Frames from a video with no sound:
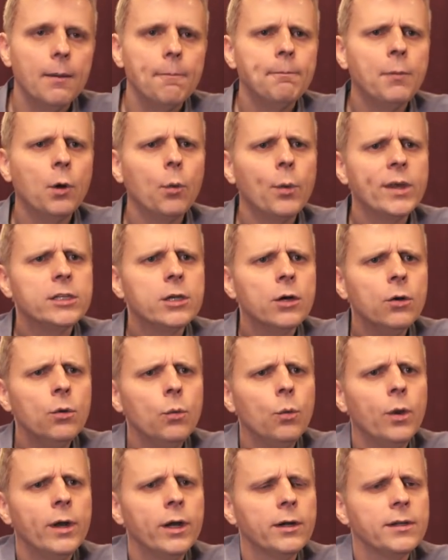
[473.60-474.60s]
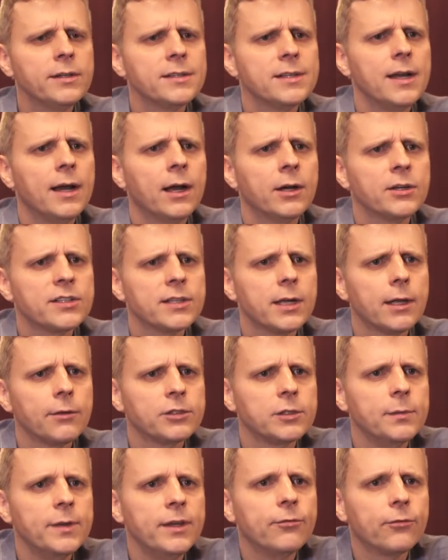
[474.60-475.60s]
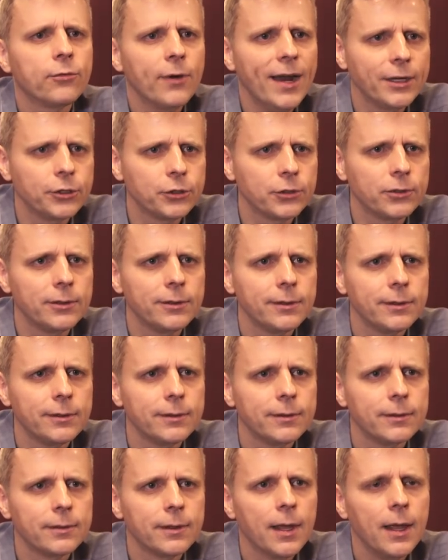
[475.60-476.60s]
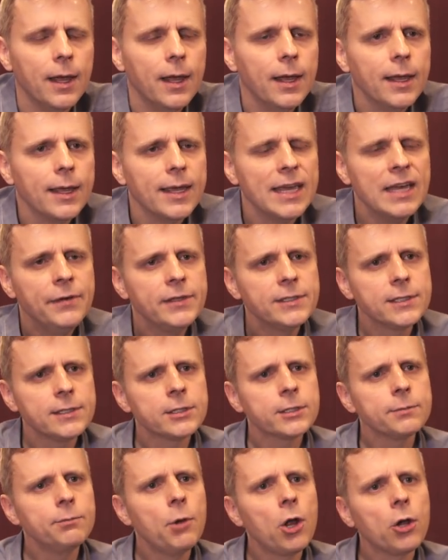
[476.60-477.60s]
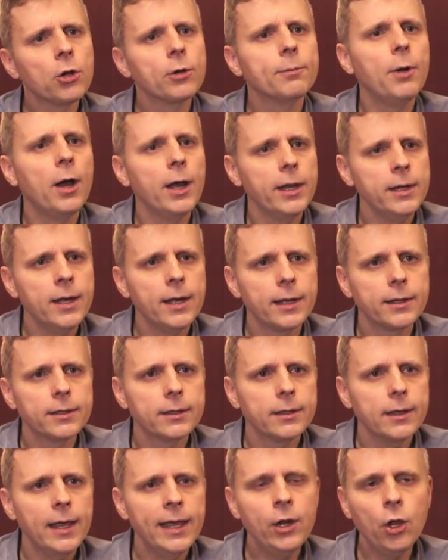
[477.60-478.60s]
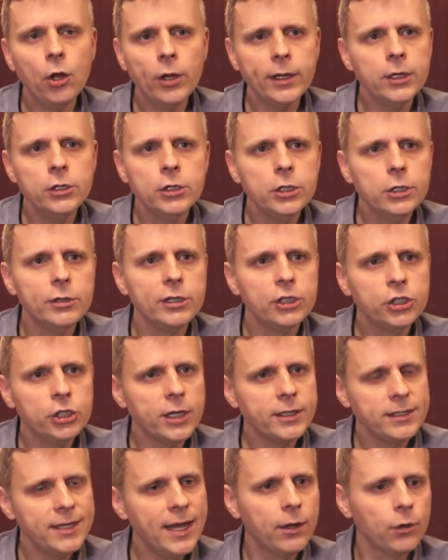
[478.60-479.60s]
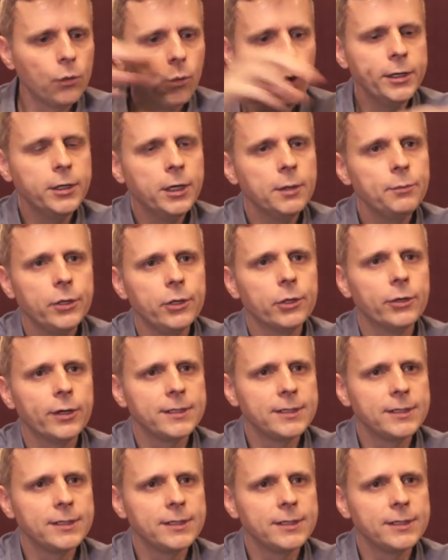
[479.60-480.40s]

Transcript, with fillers: But we don't want ourselves to be fragile. If it's a smaller botnet and all it can do is shut down one computer at a